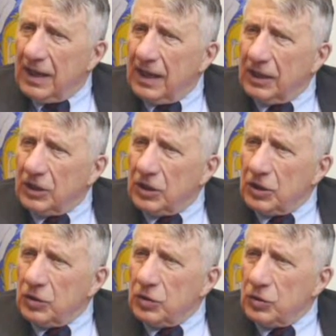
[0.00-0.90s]
It
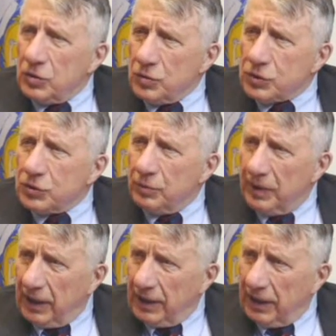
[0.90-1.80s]
used to
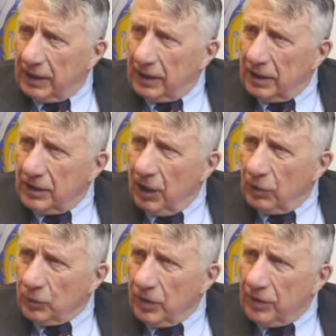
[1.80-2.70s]
be
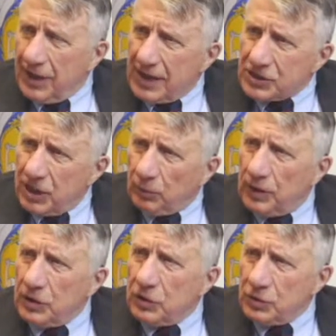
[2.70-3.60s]
dealt with as a
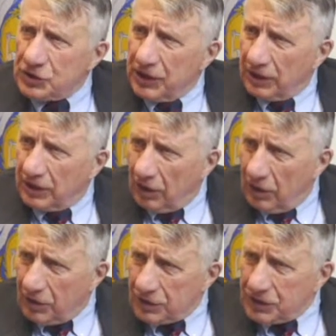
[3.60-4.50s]
reducing
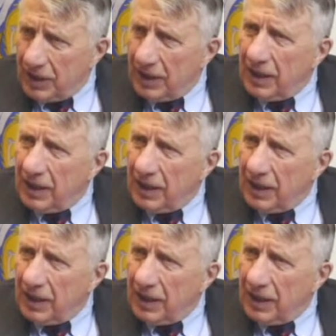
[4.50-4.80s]
clause.